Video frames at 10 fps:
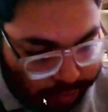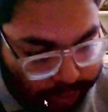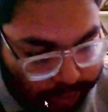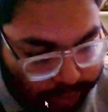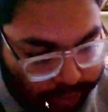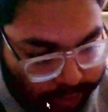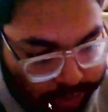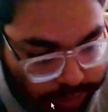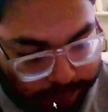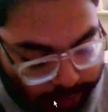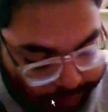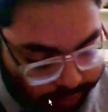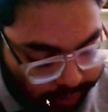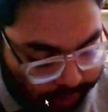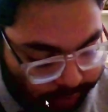you have to
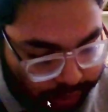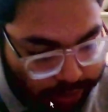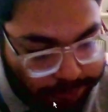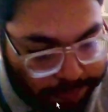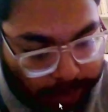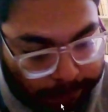calculate the mean.